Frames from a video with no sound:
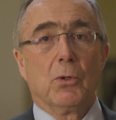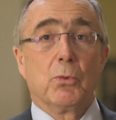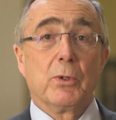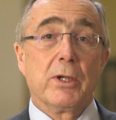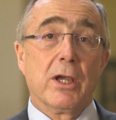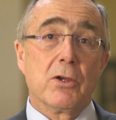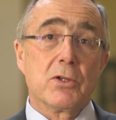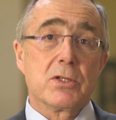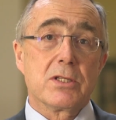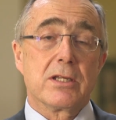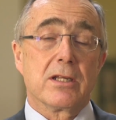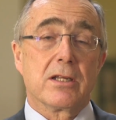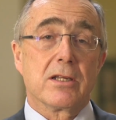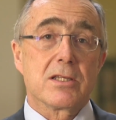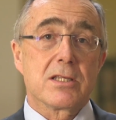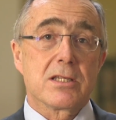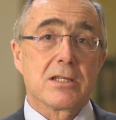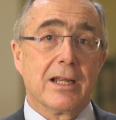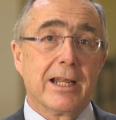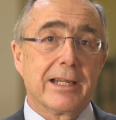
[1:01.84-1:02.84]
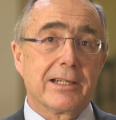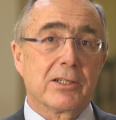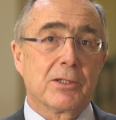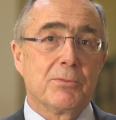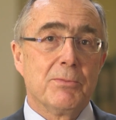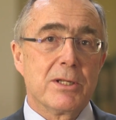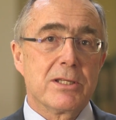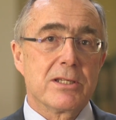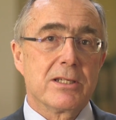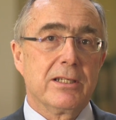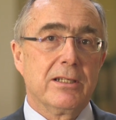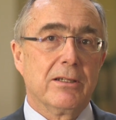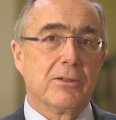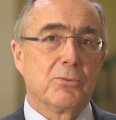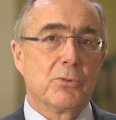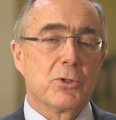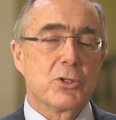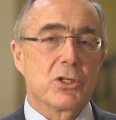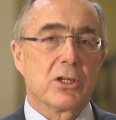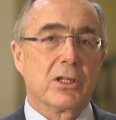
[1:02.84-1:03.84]
We hosted a select committee
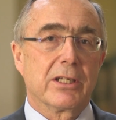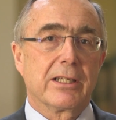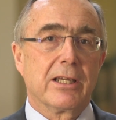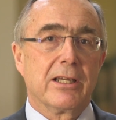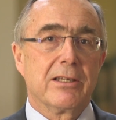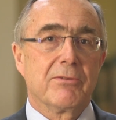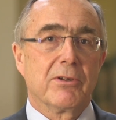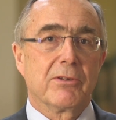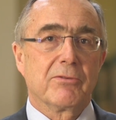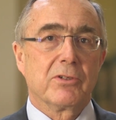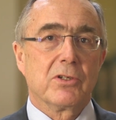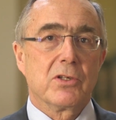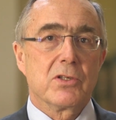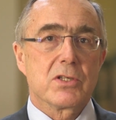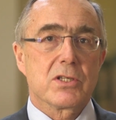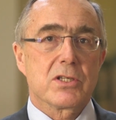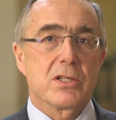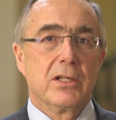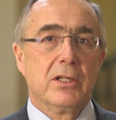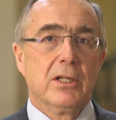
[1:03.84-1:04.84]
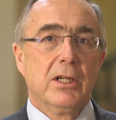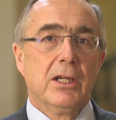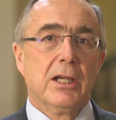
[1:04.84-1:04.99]
at which I gave evidence,